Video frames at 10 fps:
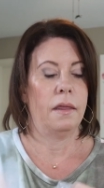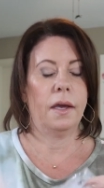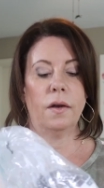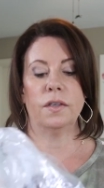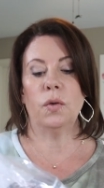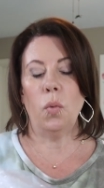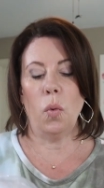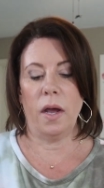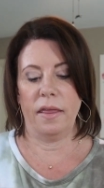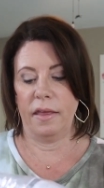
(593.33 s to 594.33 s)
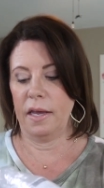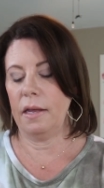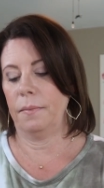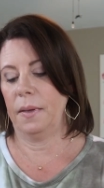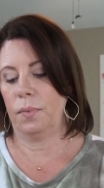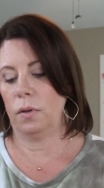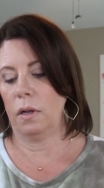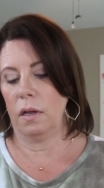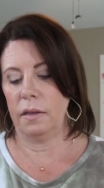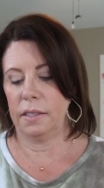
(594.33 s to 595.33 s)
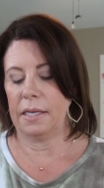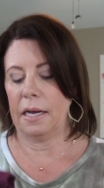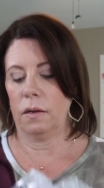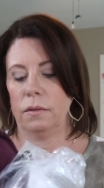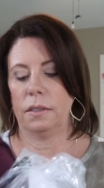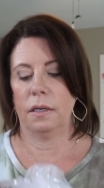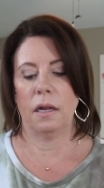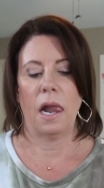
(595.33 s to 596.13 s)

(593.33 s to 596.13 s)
that goes with it. Let me pull all this out.